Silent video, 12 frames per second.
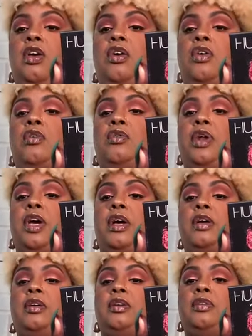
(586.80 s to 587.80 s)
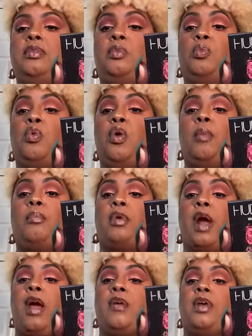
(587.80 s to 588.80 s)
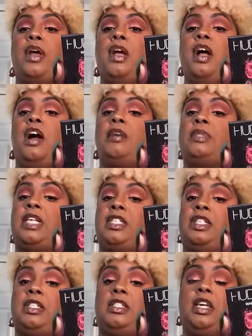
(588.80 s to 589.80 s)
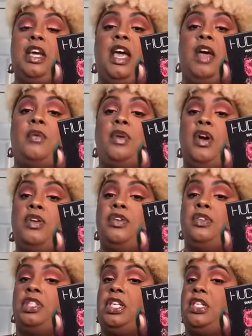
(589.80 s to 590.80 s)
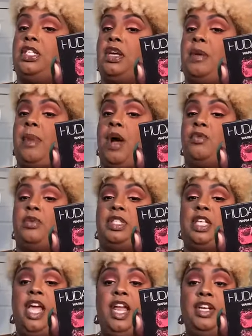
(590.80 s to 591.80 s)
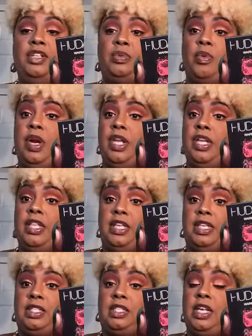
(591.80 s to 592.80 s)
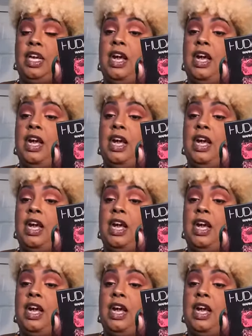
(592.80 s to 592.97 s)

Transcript: Huda Warm Brown Obsessions. And we all know she has come out with 10, 20 of these.